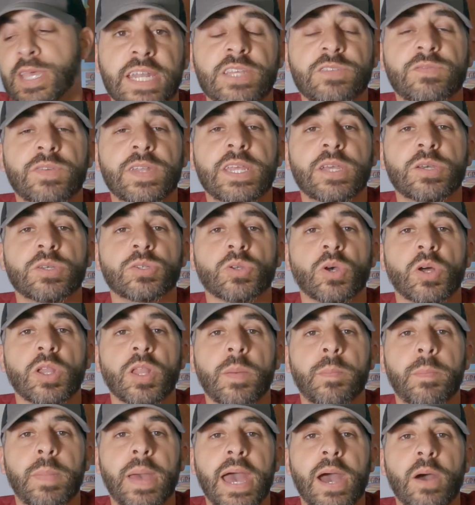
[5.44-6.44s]
Today's video is
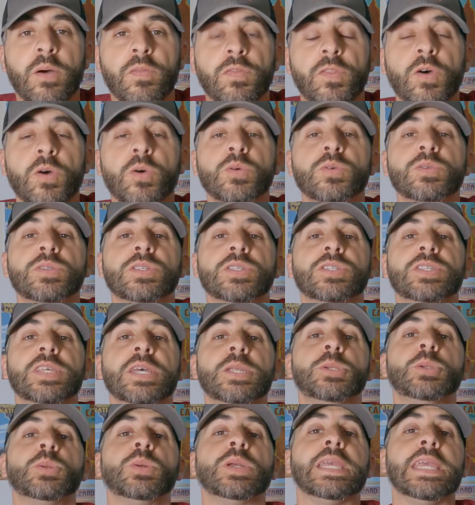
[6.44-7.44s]
all about those
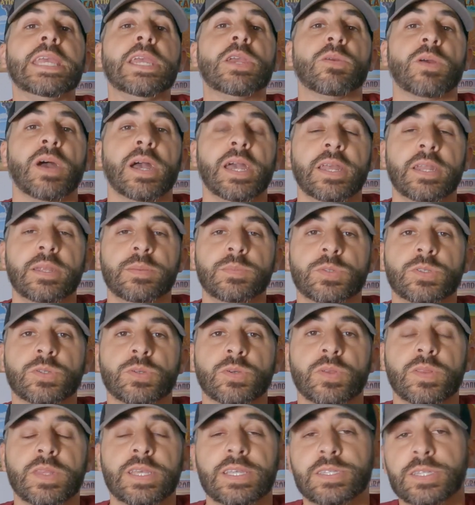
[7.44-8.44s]
essential gear items,
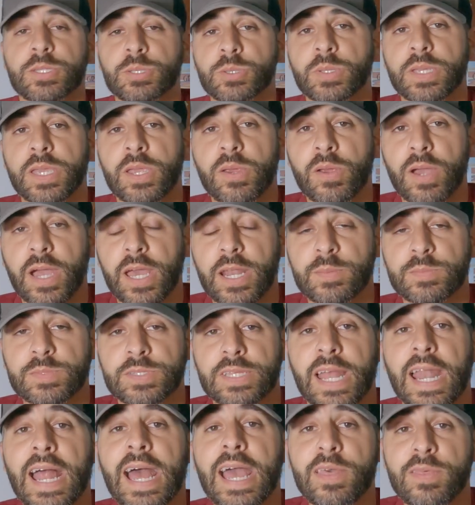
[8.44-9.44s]
or the essential gear
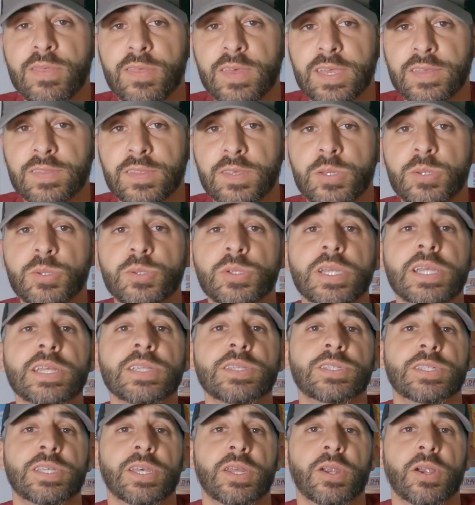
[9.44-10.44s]
items that I think that you should
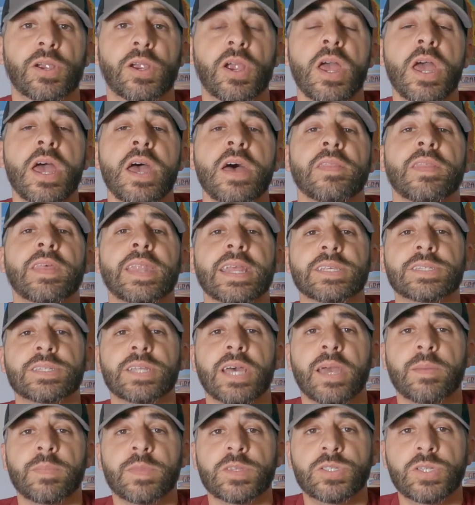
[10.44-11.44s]
consider the next
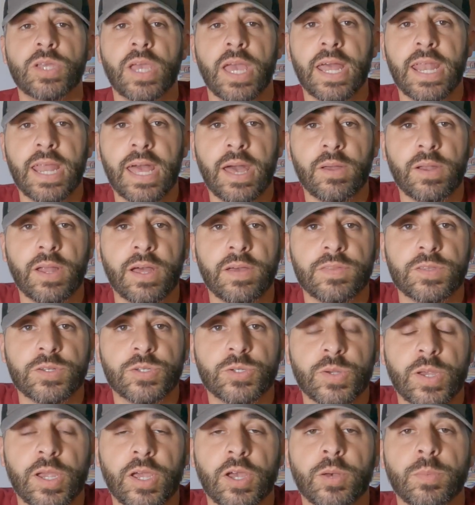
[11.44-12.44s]
time that you head out on the
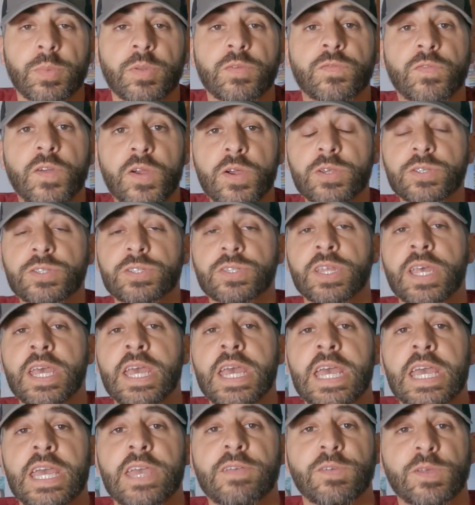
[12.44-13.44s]
trail. But first,
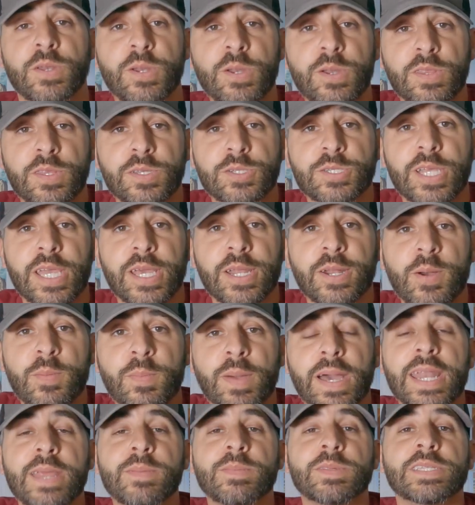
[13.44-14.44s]
if you're new to the channel,
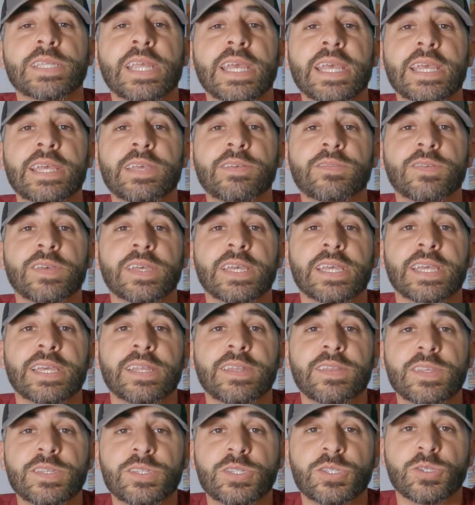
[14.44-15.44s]
my name is Dave
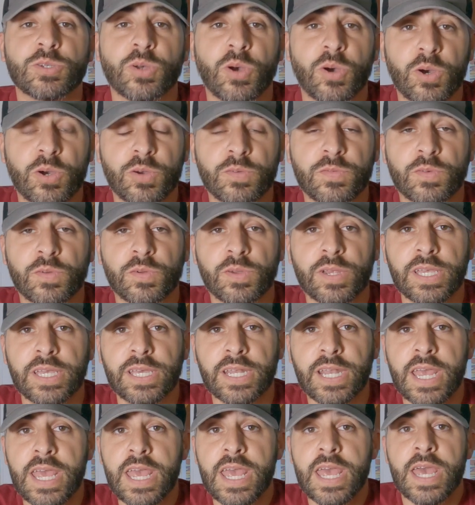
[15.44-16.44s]
and this is Off
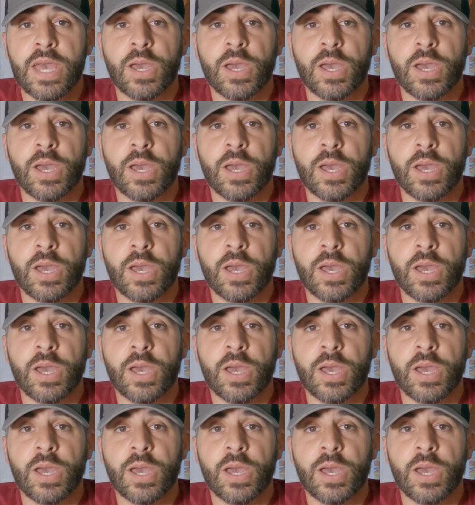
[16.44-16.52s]
Grid.